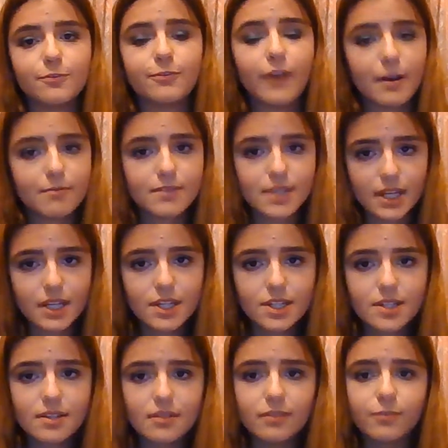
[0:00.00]

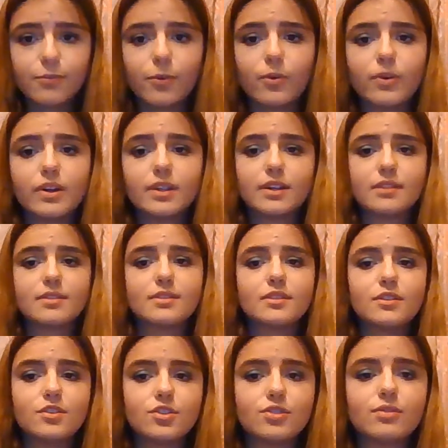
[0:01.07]
foundation for a
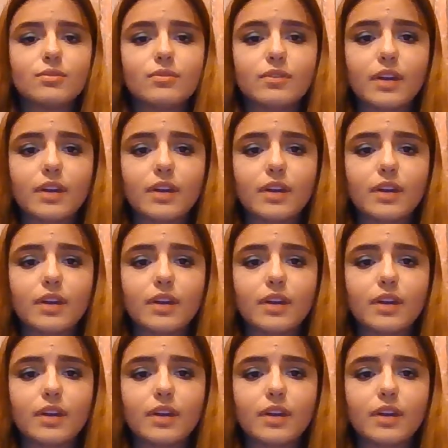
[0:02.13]
constitutional